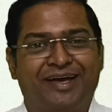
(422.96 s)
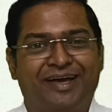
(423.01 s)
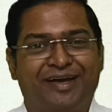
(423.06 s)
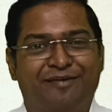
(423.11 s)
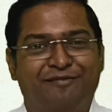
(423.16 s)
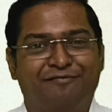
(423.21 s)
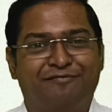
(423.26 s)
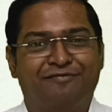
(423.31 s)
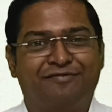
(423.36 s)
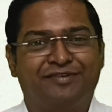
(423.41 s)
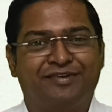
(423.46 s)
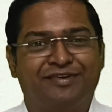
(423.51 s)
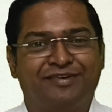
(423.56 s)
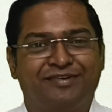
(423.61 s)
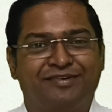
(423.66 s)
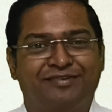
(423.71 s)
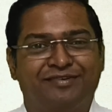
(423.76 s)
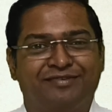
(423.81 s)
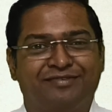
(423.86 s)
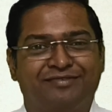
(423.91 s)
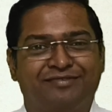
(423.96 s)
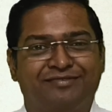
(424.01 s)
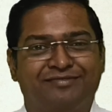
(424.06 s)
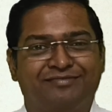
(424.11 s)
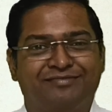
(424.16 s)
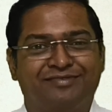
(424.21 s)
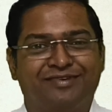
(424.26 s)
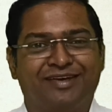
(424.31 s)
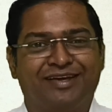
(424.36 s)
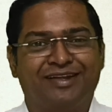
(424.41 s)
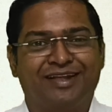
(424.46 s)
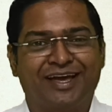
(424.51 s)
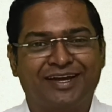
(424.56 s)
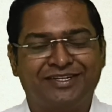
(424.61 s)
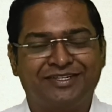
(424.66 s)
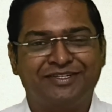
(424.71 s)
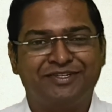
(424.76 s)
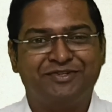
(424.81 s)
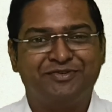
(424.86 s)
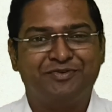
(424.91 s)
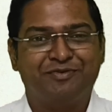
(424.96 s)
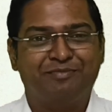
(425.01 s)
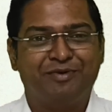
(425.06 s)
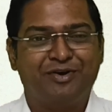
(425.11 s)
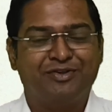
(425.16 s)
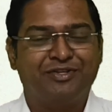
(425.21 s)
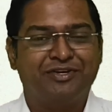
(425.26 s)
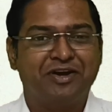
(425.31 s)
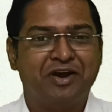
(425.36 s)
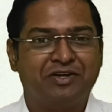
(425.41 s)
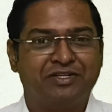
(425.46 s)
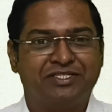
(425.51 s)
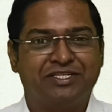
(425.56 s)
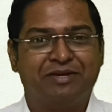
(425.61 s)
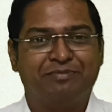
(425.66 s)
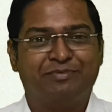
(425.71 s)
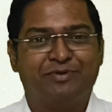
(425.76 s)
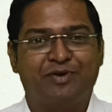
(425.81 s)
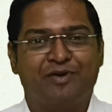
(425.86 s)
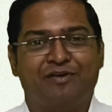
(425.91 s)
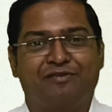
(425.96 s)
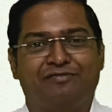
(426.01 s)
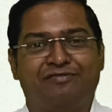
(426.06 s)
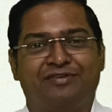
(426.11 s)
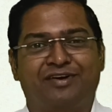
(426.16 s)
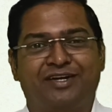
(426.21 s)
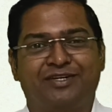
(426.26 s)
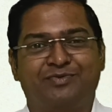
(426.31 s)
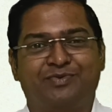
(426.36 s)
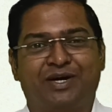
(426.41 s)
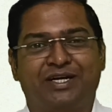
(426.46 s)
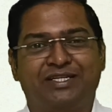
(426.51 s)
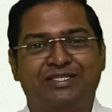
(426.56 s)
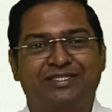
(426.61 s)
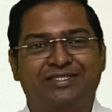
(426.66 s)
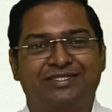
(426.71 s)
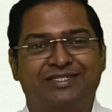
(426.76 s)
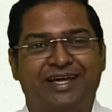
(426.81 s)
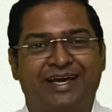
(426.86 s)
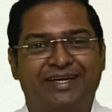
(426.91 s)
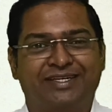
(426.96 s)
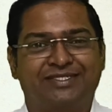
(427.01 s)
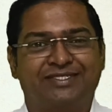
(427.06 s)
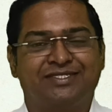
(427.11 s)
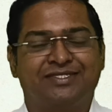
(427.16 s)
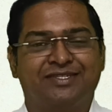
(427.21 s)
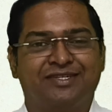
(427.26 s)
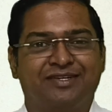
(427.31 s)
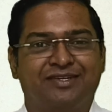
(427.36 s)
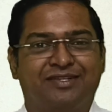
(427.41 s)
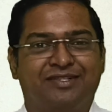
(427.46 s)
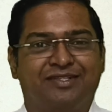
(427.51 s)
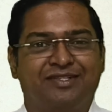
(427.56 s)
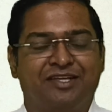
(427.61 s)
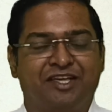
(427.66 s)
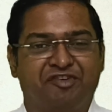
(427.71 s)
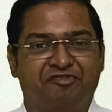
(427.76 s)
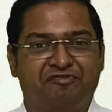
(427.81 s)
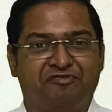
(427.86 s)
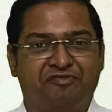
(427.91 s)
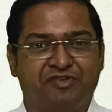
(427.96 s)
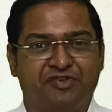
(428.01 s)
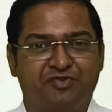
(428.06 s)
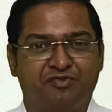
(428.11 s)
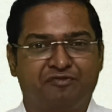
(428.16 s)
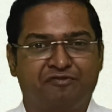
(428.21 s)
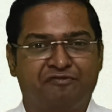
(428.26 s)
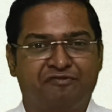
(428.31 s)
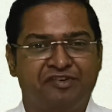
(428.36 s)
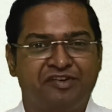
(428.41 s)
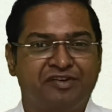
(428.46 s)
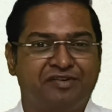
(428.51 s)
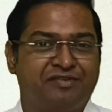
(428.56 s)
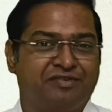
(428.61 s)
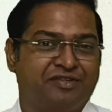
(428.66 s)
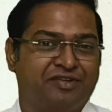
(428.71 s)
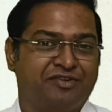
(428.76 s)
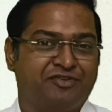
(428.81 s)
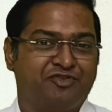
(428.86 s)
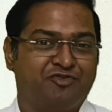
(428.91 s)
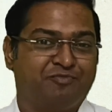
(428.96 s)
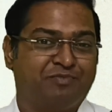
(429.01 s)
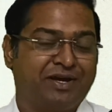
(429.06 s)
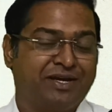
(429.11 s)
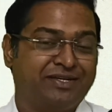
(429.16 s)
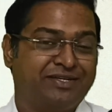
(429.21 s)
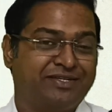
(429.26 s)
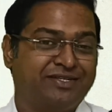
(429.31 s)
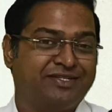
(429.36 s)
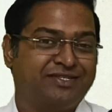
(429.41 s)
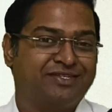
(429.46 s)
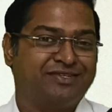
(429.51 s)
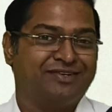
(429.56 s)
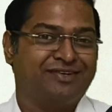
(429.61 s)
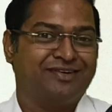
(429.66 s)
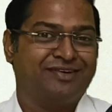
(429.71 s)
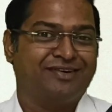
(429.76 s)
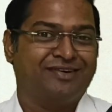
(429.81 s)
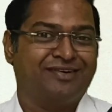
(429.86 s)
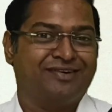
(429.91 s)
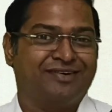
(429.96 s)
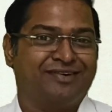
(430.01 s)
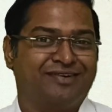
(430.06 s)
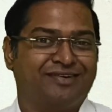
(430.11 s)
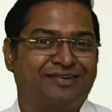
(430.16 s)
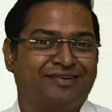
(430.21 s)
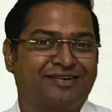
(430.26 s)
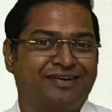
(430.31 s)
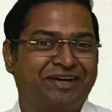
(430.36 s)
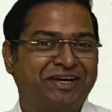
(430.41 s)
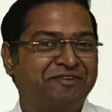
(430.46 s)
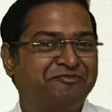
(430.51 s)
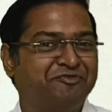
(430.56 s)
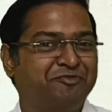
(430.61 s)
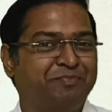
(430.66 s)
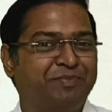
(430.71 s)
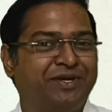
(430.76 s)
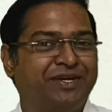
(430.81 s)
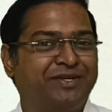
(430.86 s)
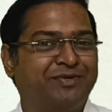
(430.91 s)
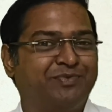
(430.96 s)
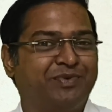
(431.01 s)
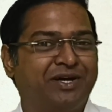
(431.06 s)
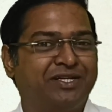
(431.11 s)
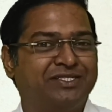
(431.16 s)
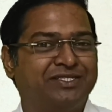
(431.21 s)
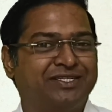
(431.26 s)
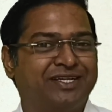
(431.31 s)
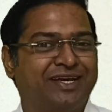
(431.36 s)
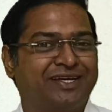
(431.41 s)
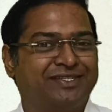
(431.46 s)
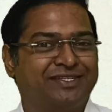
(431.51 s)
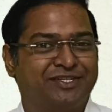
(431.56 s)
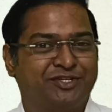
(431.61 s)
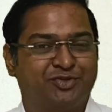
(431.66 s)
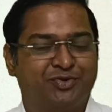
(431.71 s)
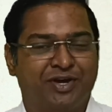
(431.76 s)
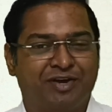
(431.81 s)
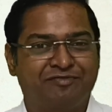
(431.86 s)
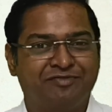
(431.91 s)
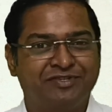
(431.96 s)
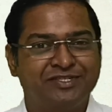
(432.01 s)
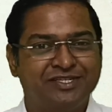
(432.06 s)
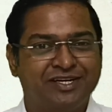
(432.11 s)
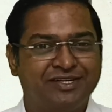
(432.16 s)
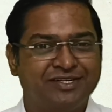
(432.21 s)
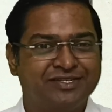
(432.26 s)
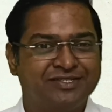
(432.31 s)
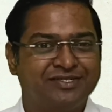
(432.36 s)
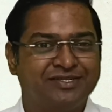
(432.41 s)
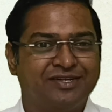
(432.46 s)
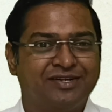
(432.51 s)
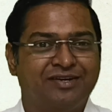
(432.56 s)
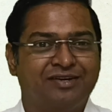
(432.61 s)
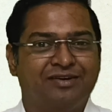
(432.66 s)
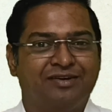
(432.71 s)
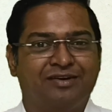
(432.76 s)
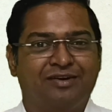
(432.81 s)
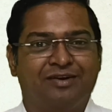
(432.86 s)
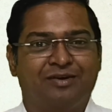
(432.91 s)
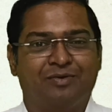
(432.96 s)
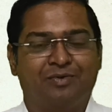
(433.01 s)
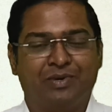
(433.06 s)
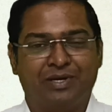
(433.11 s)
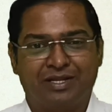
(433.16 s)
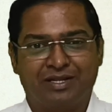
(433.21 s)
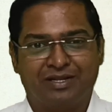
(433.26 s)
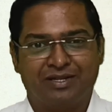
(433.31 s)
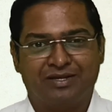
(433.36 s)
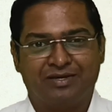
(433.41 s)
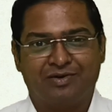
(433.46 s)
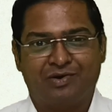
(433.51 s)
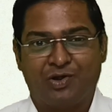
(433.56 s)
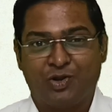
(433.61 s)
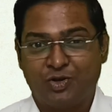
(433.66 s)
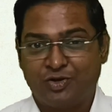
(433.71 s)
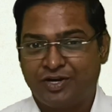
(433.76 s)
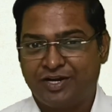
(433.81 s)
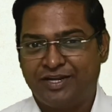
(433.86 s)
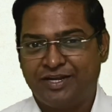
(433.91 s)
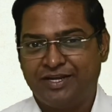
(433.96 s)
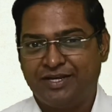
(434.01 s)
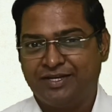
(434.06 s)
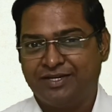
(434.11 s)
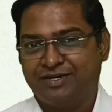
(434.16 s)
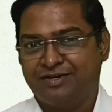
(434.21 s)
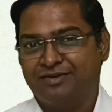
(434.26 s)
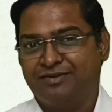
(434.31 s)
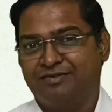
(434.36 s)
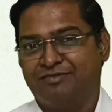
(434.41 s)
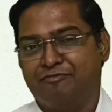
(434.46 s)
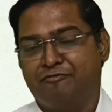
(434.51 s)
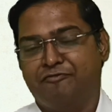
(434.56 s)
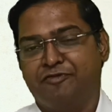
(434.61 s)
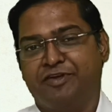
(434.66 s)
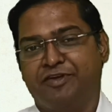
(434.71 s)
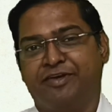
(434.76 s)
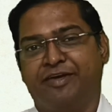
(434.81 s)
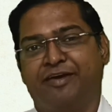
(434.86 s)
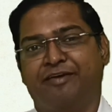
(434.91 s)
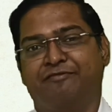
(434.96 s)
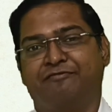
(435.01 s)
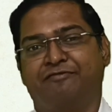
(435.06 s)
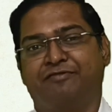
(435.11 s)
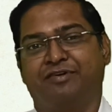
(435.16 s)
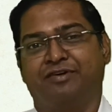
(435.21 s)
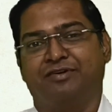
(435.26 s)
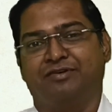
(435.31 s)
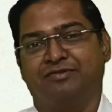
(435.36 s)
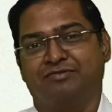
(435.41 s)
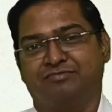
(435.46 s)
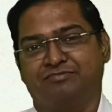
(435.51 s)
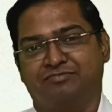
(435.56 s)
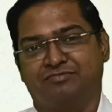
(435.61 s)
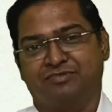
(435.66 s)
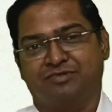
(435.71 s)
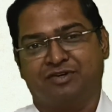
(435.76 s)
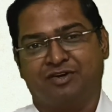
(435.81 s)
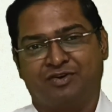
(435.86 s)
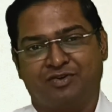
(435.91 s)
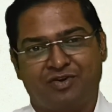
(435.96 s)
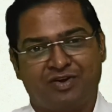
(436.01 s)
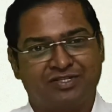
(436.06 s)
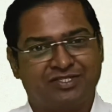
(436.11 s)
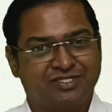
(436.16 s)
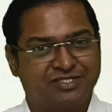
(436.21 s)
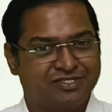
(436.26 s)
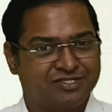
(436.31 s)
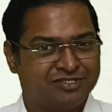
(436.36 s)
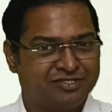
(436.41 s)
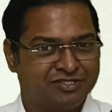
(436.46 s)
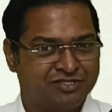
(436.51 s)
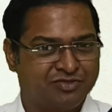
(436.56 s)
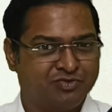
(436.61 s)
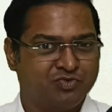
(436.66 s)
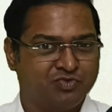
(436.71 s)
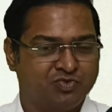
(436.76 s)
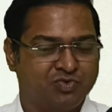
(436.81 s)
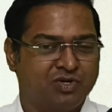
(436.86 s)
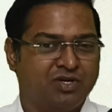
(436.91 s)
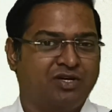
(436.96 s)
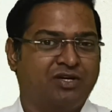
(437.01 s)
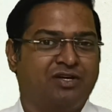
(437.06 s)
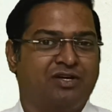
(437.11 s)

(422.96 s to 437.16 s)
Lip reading: have enlightened you about the concept of advance tax. If you fear that you might have to pay advance tax and you haven't done it, well, already we have crossed 2